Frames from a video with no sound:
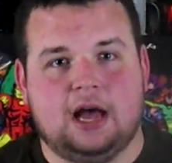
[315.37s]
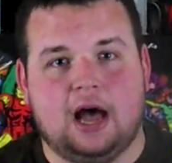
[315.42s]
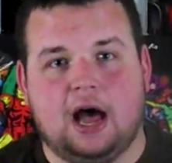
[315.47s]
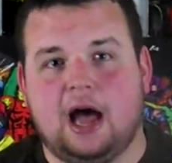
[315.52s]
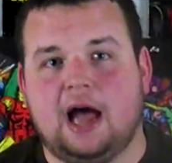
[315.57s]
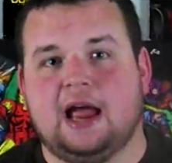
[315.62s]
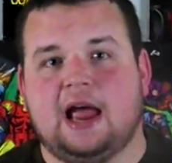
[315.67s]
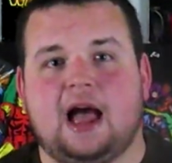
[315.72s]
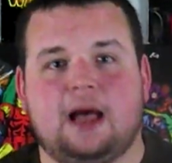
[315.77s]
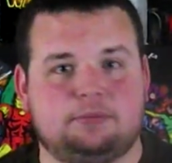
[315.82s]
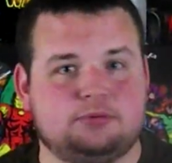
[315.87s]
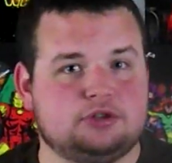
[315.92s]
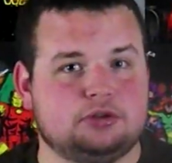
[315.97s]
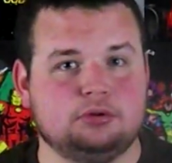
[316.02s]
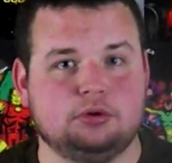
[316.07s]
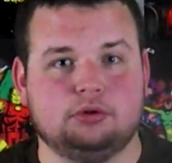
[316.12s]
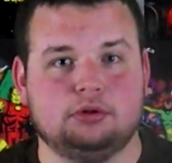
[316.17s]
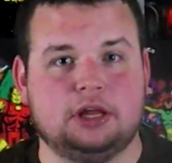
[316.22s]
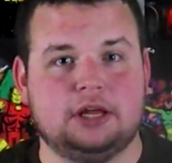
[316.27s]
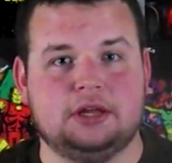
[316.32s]
I
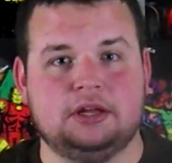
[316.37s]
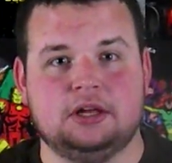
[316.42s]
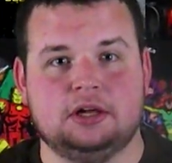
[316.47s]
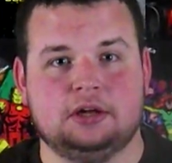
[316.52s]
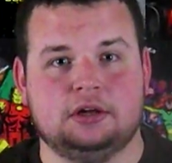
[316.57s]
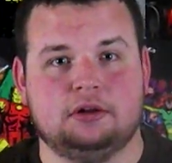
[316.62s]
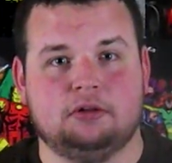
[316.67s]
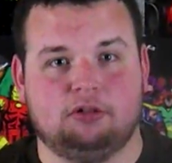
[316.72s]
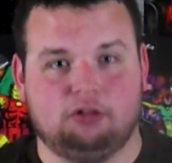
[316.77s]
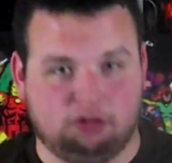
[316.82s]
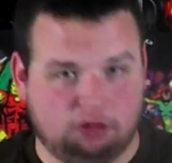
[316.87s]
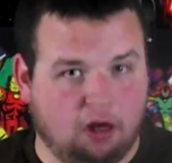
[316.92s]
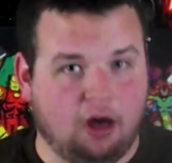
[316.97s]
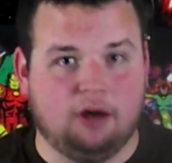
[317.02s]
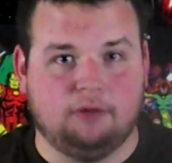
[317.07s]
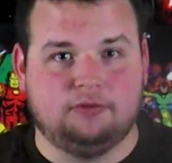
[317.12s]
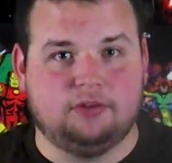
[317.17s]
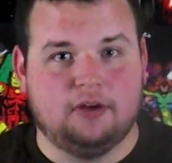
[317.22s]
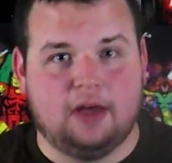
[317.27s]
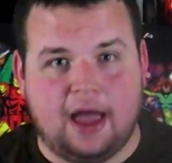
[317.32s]
absolutely
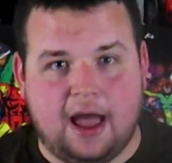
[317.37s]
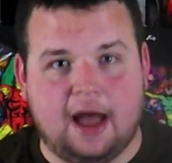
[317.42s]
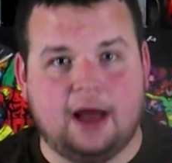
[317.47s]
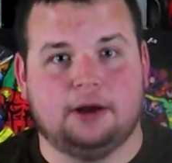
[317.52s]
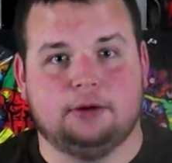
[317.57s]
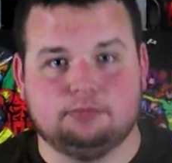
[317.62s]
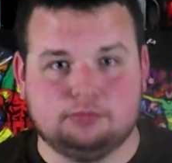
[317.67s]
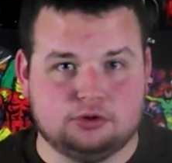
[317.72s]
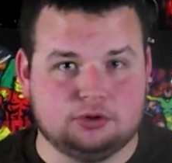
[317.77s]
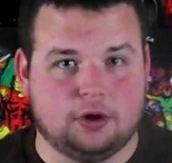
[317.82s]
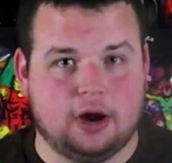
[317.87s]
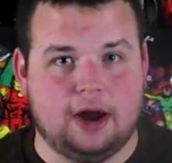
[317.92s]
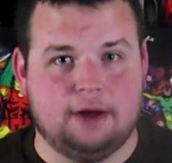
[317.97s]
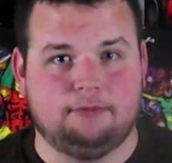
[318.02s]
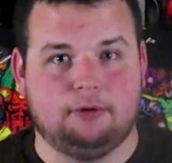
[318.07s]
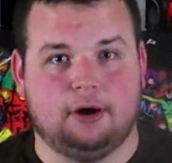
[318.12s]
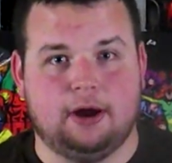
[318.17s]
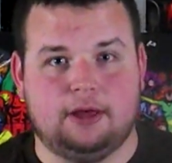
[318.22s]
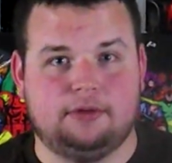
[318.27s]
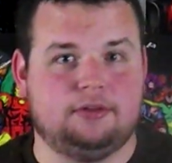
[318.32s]
loved Adam
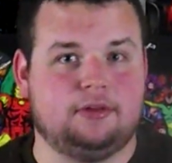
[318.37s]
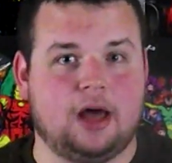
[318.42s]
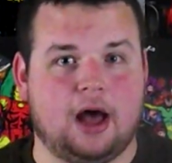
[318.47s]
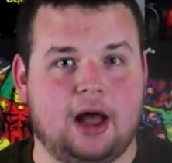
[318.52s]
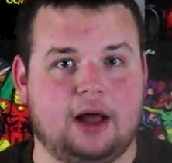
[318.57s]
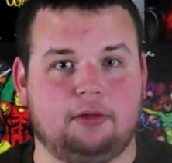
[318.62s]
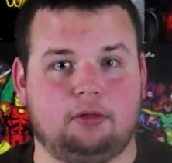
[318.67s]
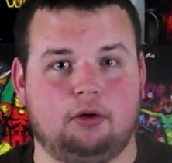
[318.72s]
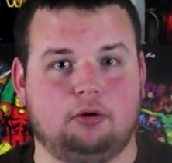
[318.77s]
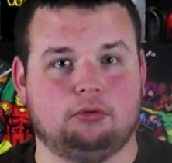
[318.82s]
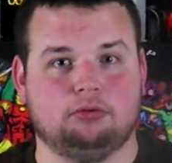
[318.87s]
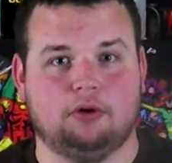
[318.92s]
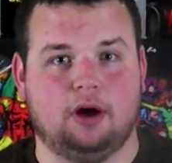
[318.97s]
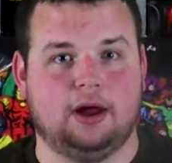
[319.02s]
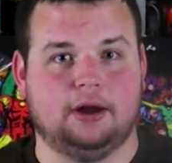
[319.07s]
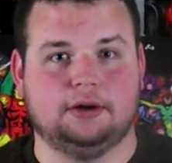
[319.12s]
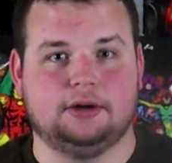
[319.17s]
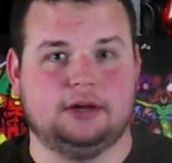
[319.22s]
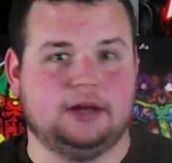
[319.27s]
Driver as Kylo Ren.